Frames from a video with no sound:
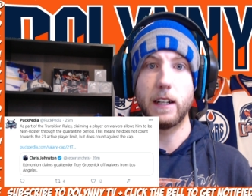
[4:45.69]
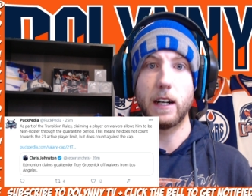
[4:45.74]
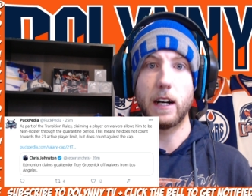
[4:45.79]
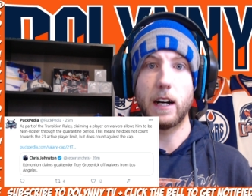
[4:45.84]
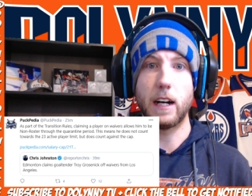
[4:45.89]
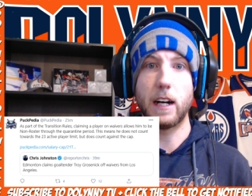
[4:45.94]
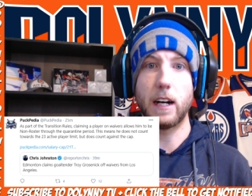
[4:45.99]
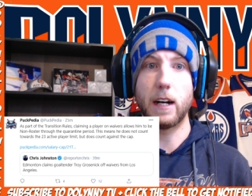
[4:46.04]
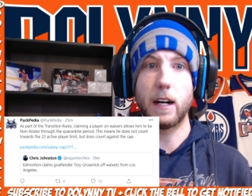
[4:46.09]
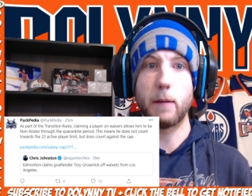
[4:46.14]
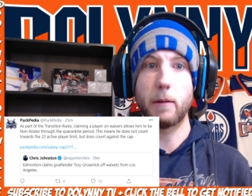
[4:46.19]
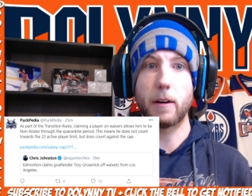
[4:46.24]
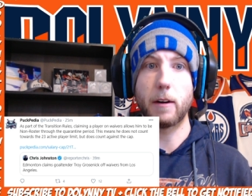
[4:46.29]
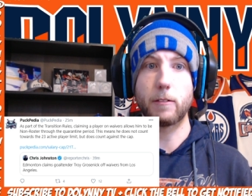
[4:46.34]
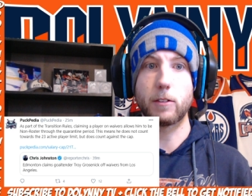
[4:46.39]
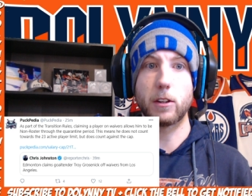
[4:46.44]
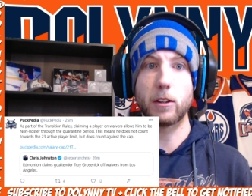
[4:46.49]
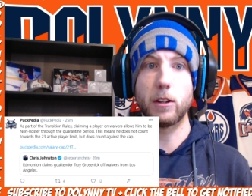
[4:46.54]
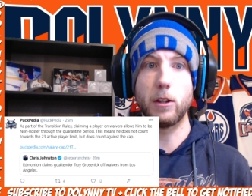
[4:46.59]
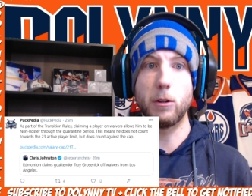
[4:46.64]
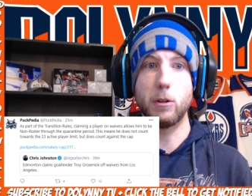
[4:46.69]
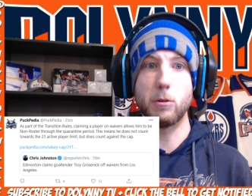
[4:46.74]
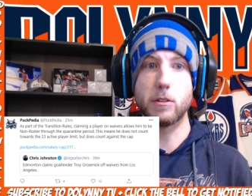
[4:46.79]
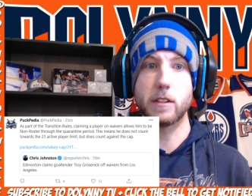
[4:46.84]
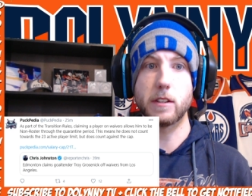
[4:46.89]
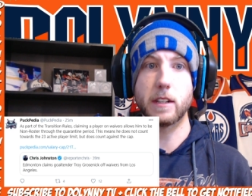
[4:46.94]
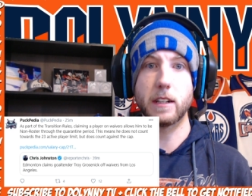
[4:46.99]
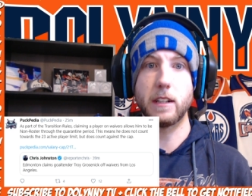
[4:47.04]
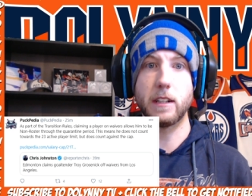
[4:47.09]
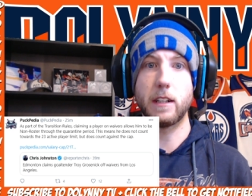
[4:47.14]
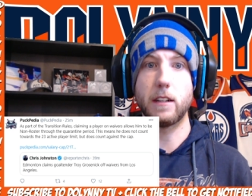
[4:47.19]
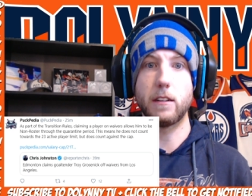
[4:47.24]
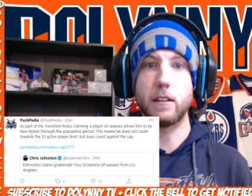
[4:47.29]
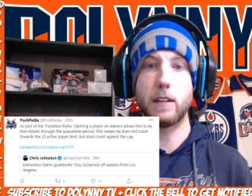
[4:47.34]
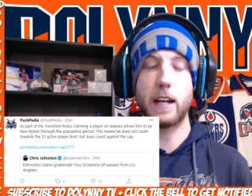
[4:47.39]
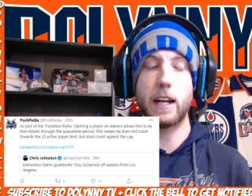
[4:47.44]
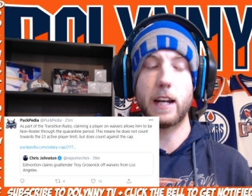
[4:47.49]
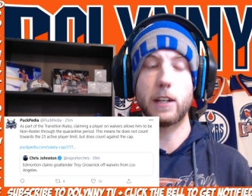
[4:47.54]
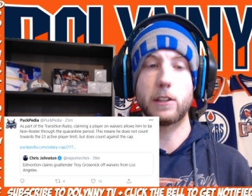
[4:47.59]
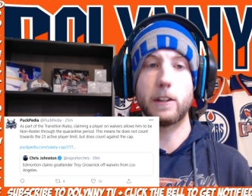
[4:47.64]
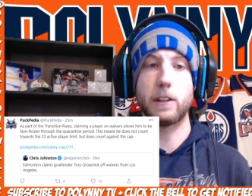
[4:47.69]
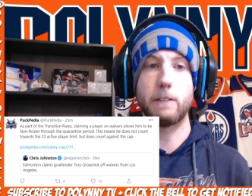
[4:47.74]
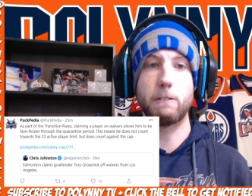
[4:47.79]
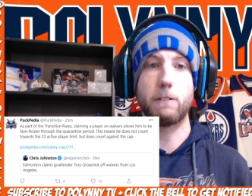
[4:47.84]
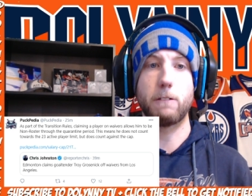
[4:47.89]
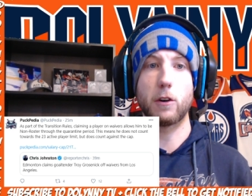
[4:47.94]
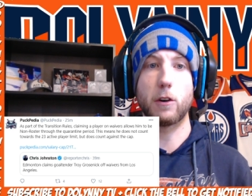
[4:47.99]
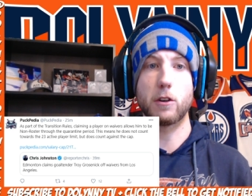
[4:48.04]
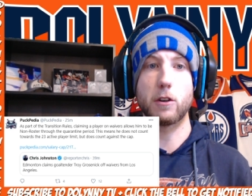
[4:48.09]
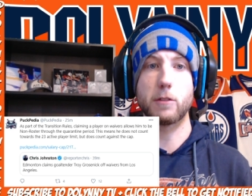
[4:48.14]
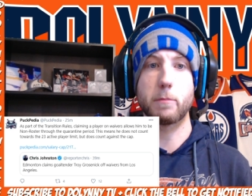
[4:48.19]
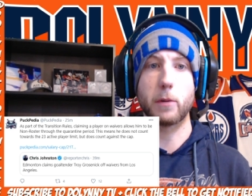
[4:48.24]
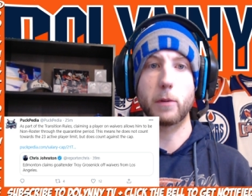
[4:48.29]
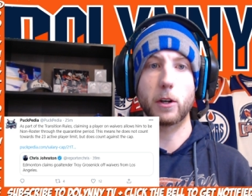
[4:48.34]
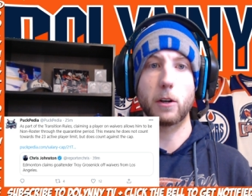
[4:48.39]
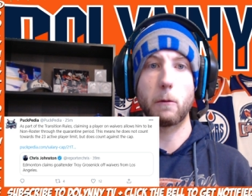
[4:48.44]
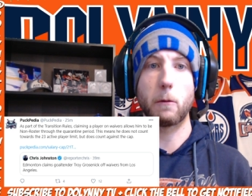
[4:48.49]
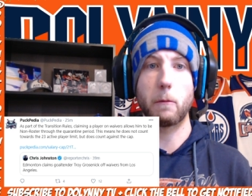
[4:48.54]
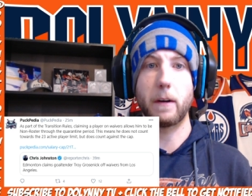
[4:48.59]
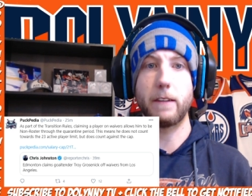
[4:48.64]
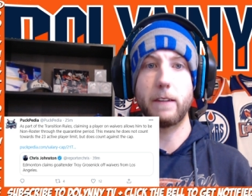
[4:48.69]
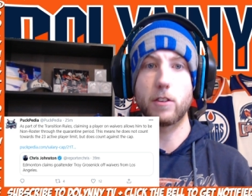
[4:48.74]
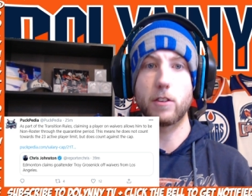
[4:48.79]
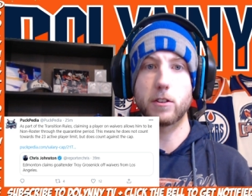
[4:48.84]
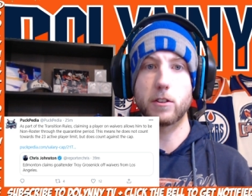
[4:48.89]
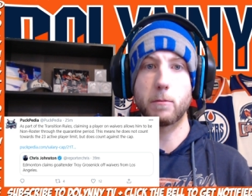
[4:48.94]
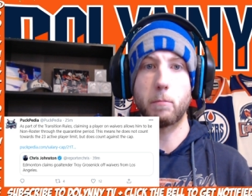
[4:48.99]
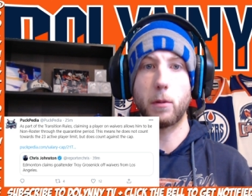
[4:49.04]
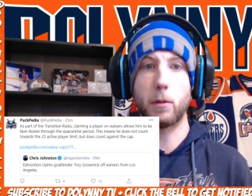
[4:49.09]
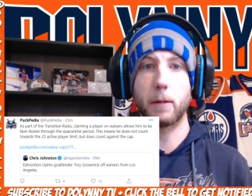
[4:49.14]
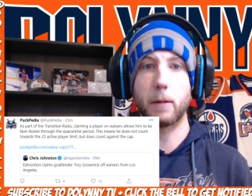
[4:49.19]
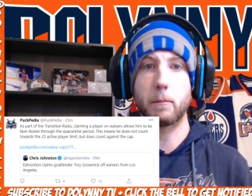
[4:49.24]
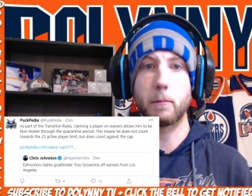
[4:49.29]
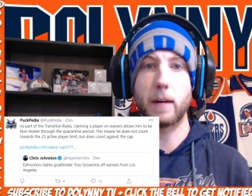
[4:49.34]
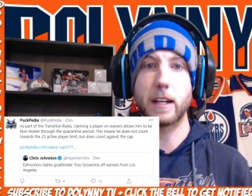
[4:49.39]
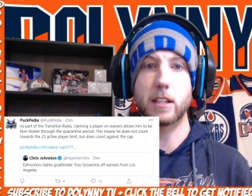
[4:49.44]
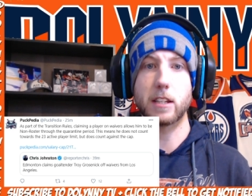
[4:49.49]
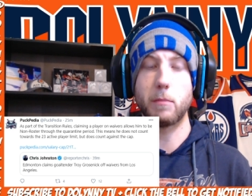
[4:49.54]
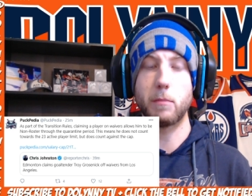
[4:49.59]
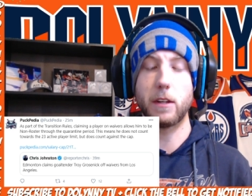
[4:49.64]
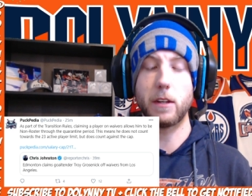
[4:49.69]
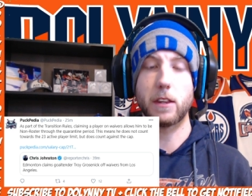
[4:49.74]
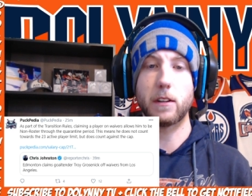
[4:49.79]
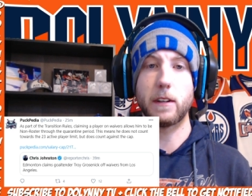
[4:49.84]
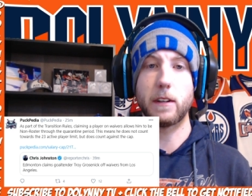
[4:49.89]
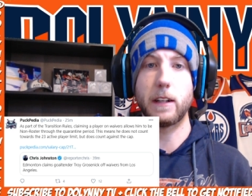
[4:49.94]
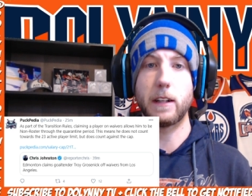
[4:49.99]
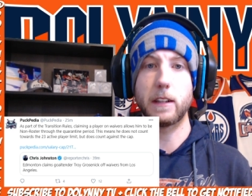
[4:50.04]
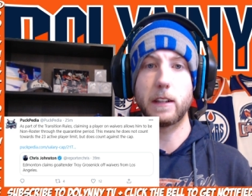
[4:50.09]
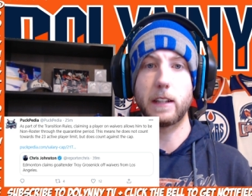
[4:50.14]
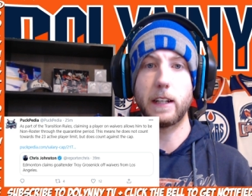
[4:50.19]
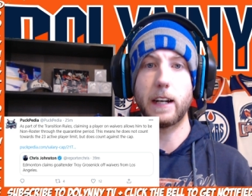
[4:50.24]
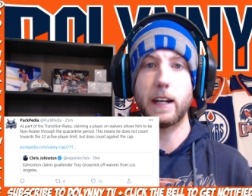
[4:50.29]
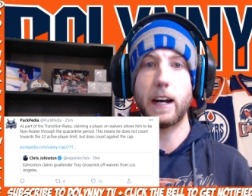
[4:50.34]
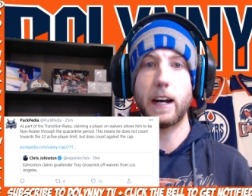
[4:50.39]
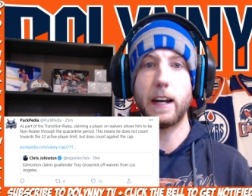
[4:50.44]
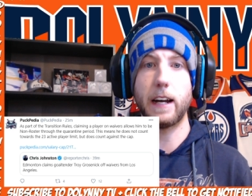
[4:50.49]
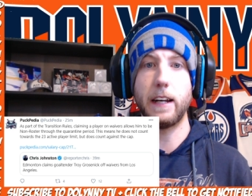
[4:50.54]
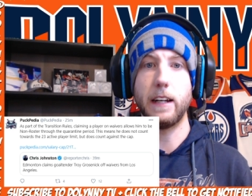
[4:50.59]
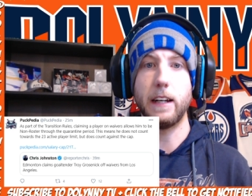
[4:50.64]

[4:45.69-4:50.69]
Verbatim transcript: Um, after losing Anton Forsberg on waivers and putting Mike Smith on LTI,